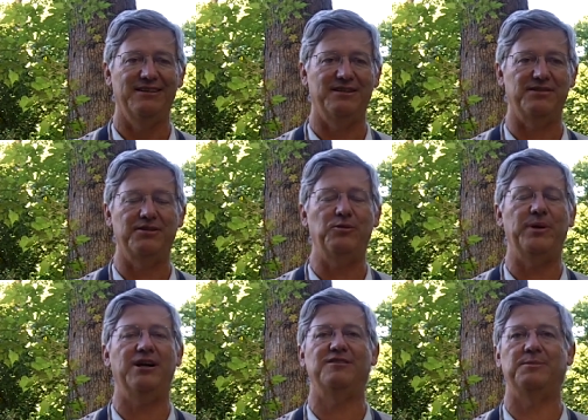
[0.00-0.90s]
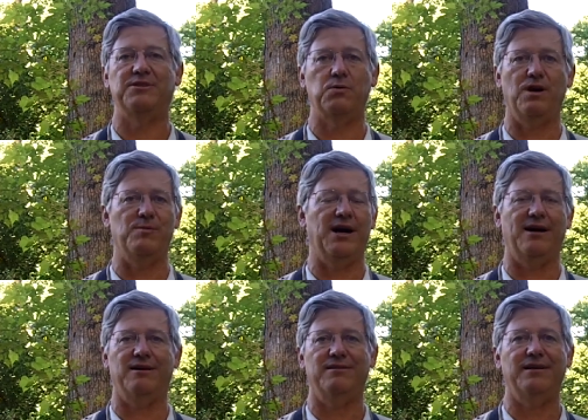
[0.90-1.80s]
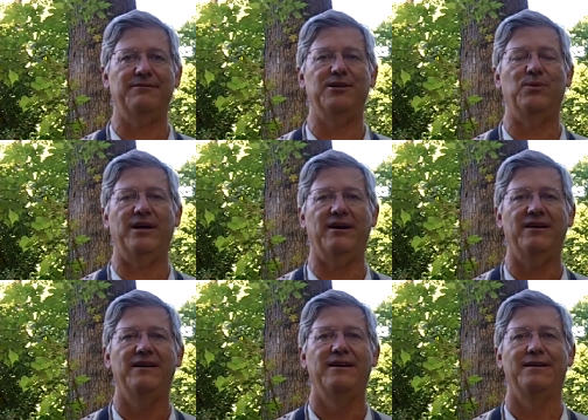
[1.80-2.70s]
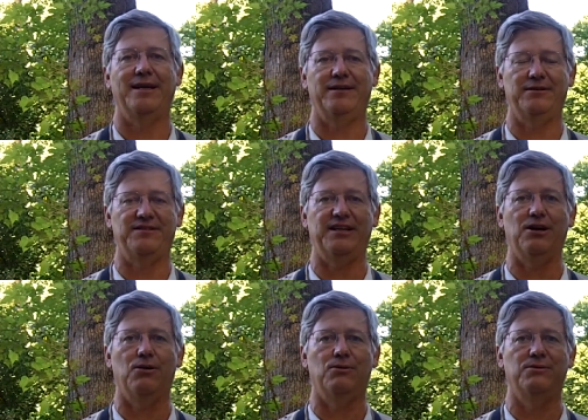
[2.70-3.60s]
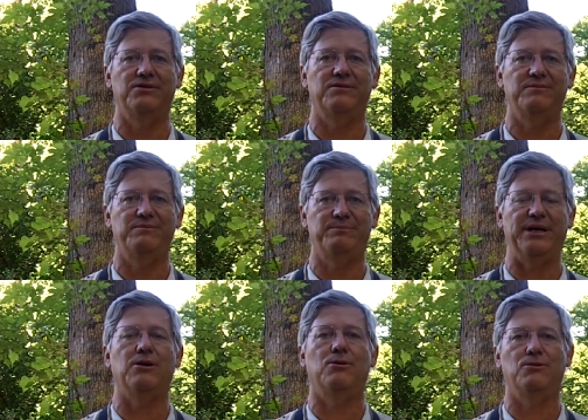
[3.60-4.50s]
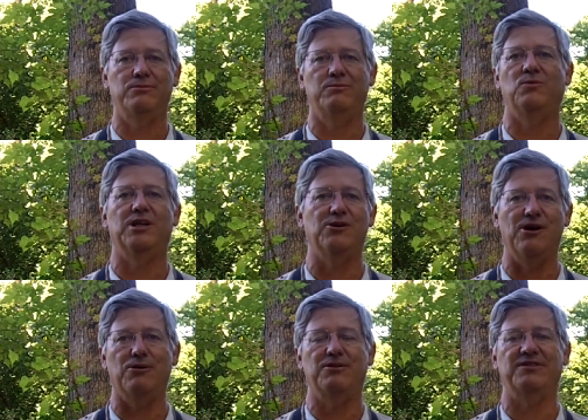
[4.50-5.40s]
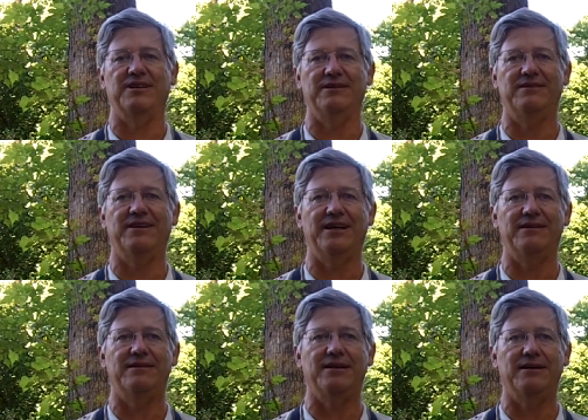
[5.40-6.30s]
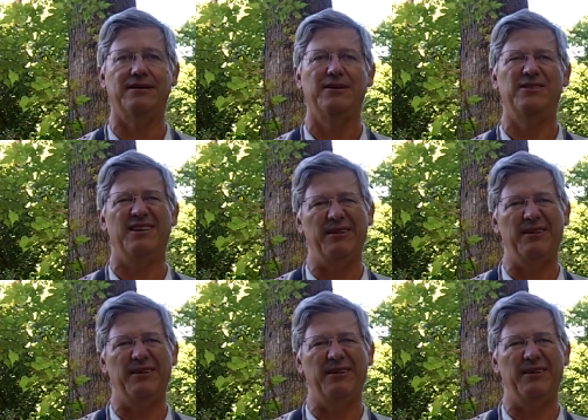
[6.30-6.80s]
There's 2 pairs per square mile everywhere that you see big old willow oaks and so